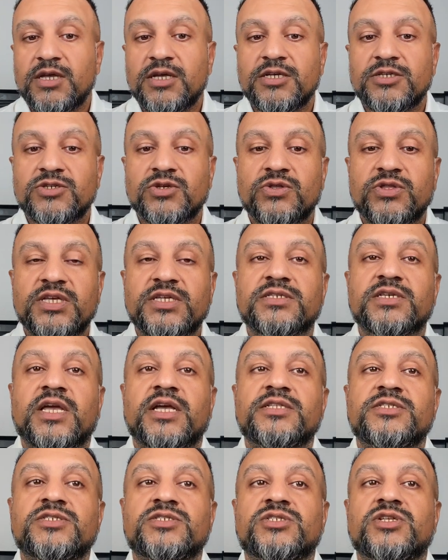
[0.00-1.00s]
So this
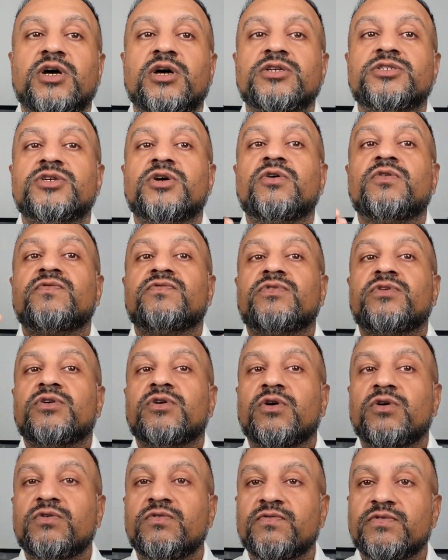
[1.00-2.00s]
can start off the
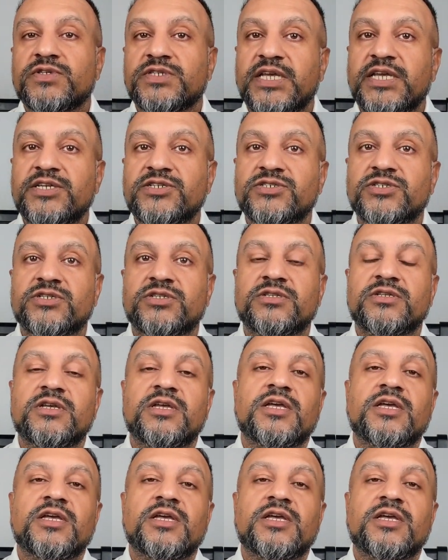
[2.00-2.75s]
conversation.